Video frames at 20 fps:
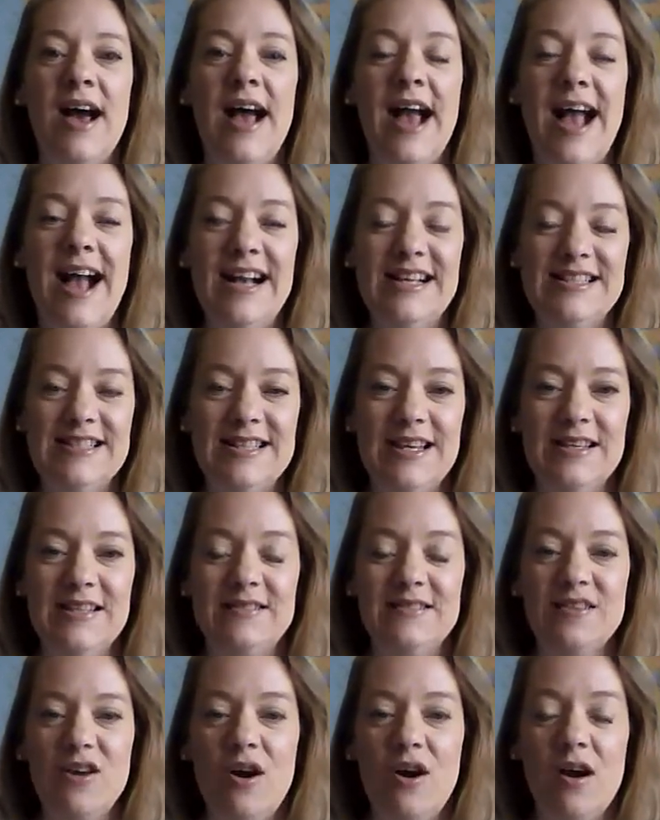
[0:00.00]

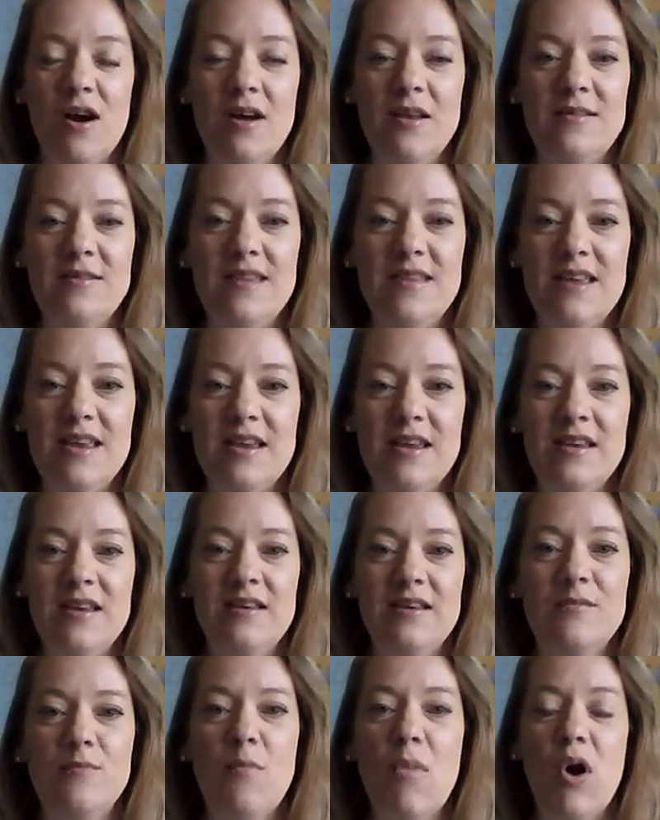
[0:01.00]
assets on the
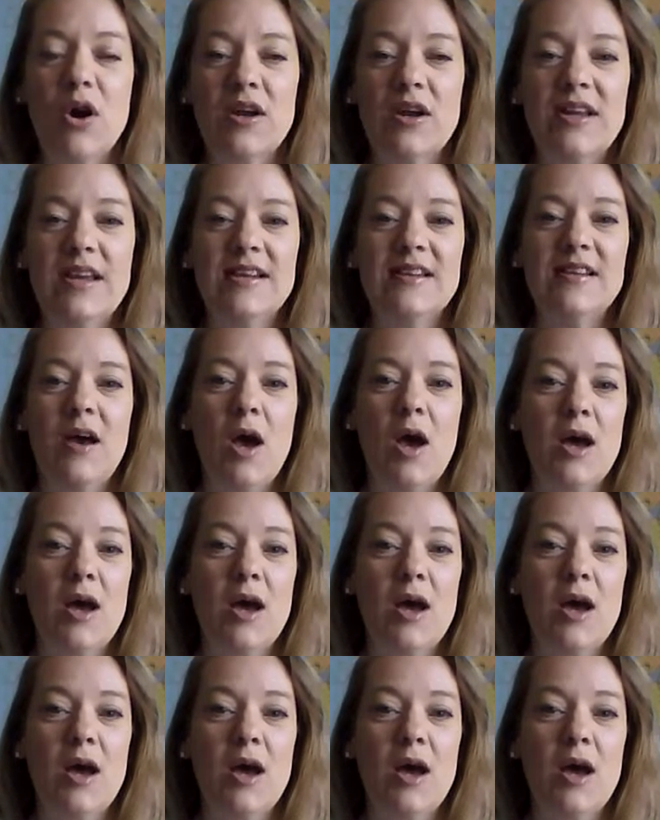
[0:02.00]
market,